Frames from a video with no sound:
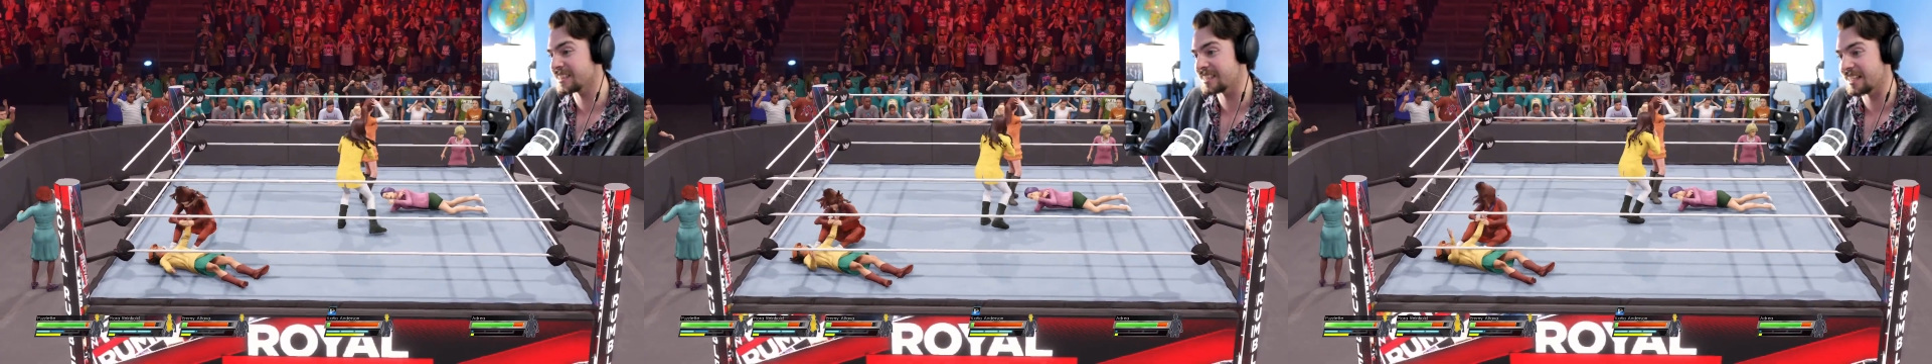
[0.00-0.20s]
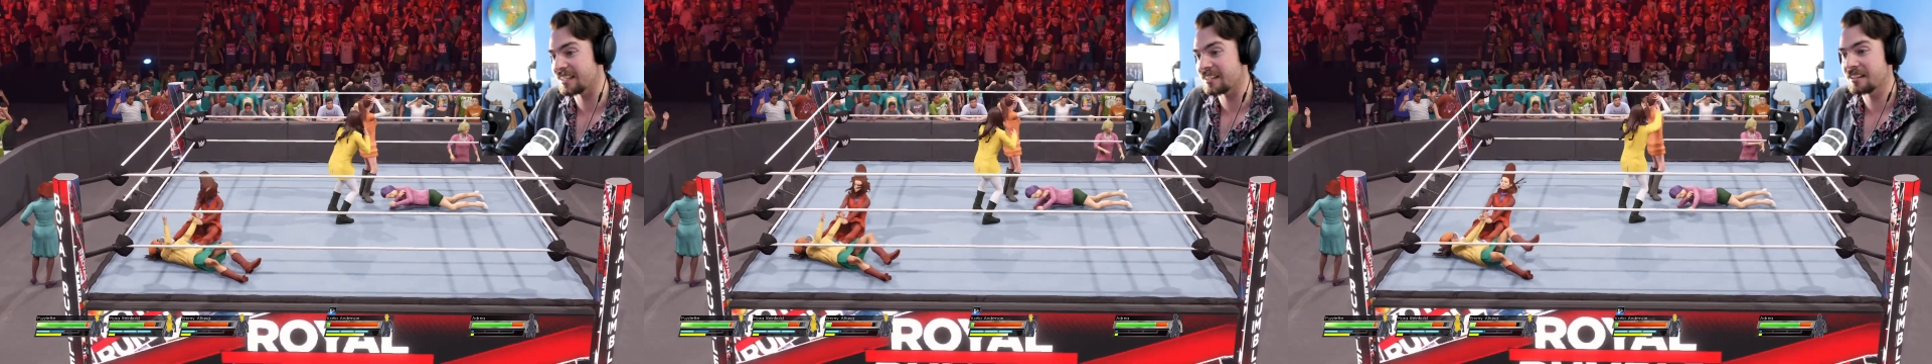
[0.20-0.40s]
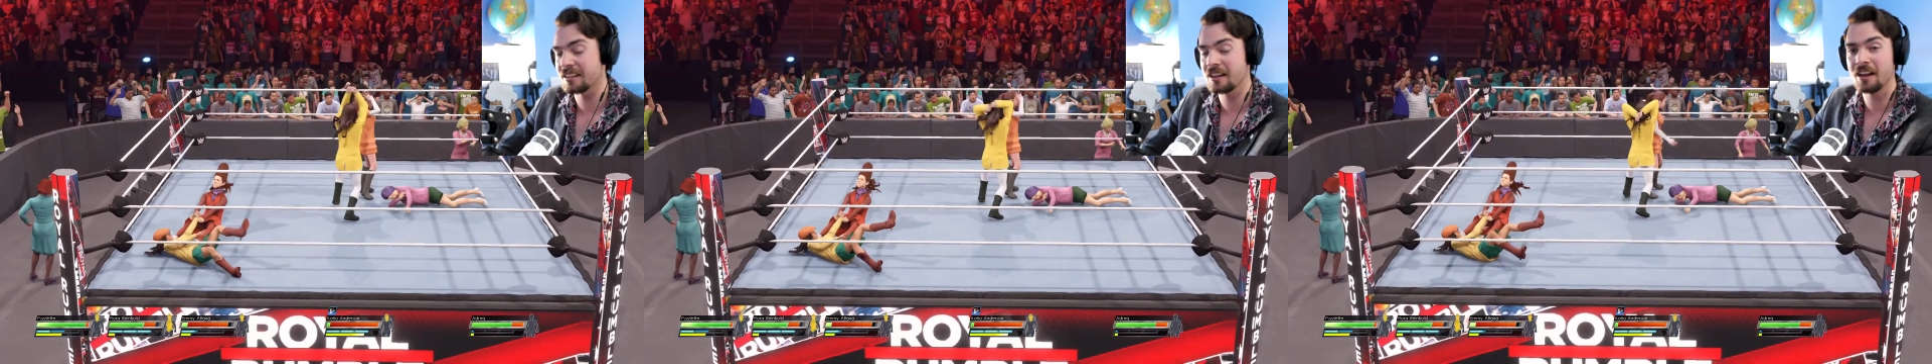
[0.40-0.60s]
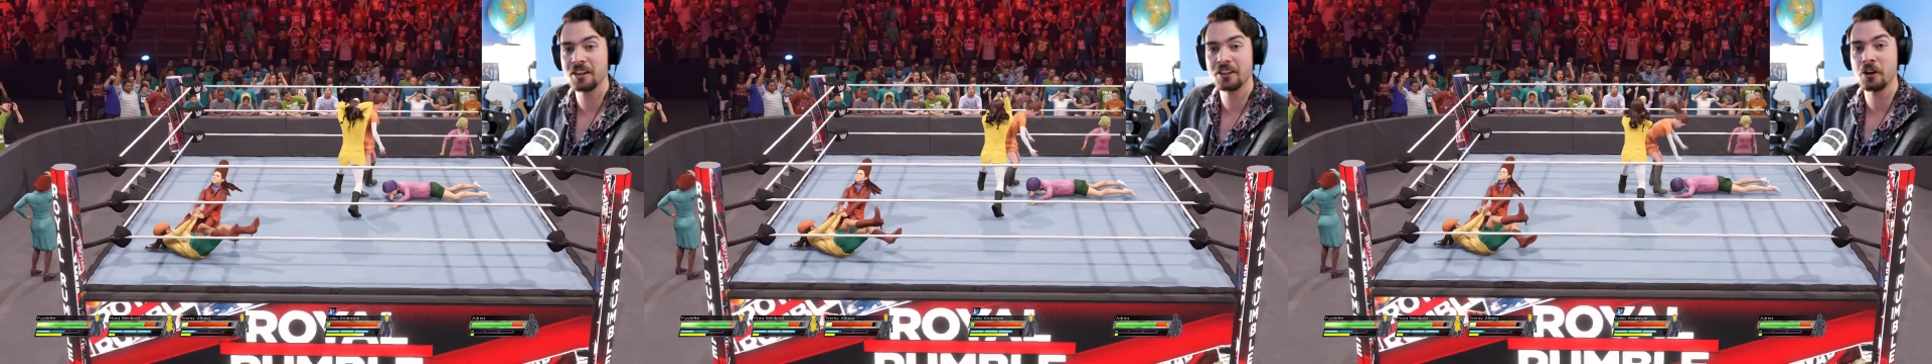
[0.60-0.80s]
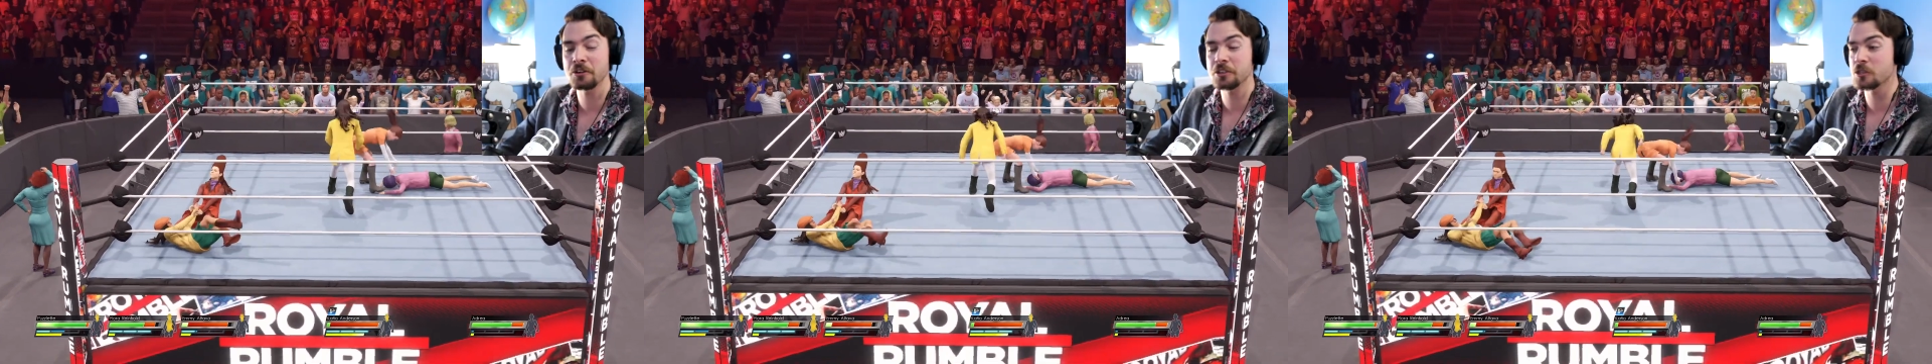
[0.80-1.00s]
there,
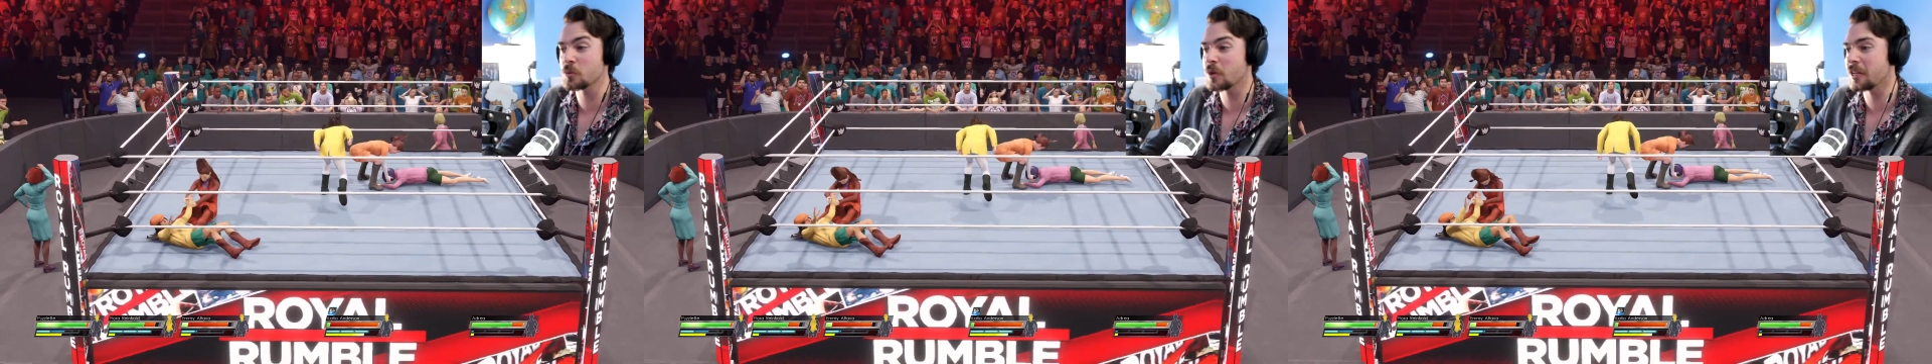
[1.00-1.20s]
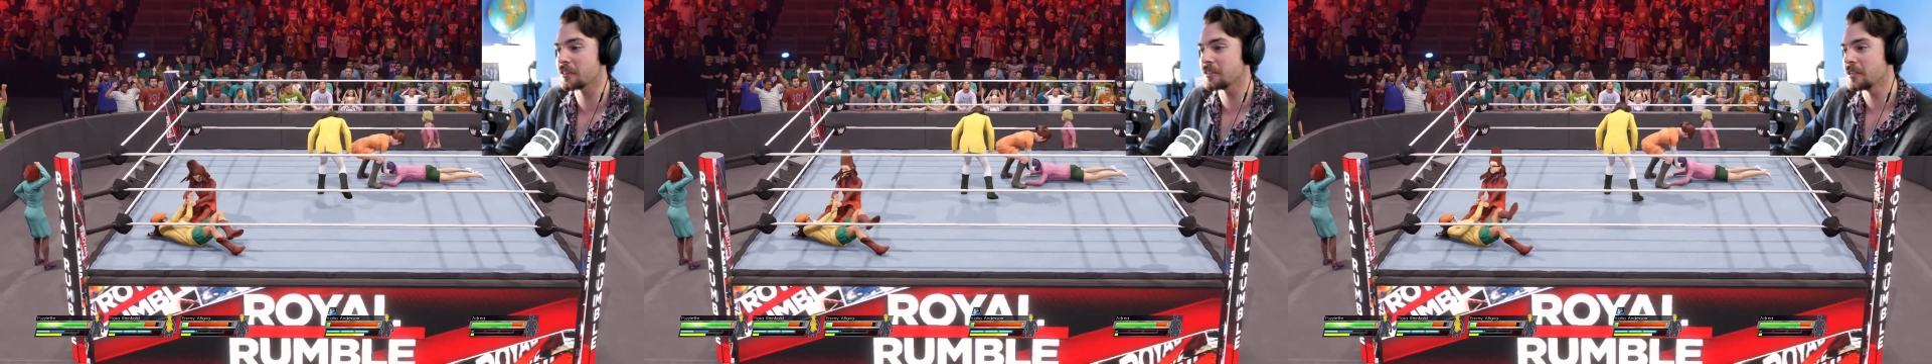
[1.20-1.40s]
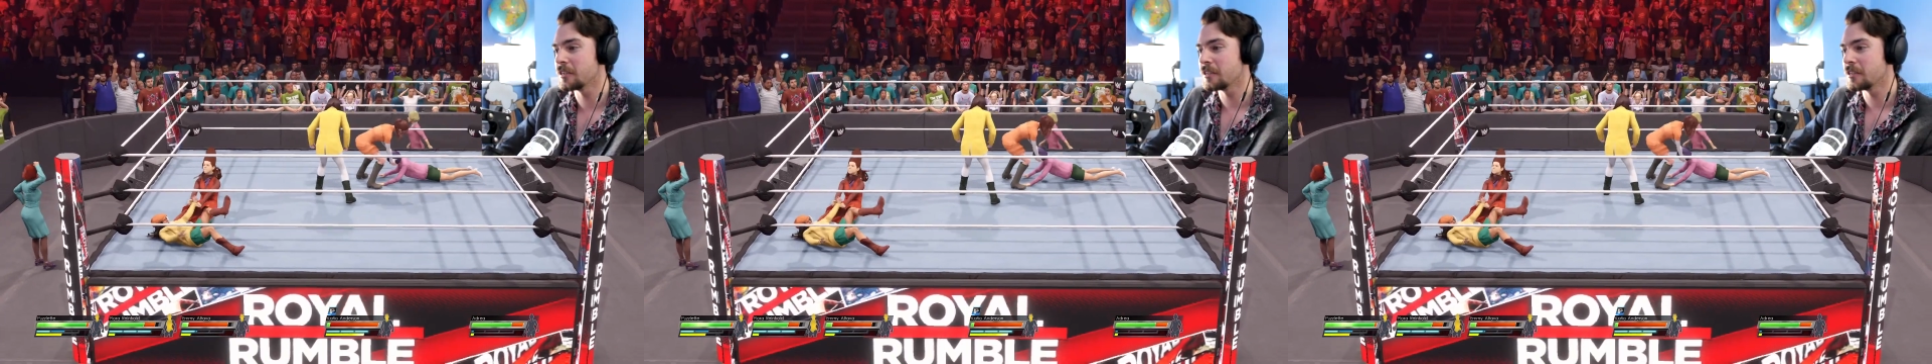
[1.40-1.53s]
gone as well.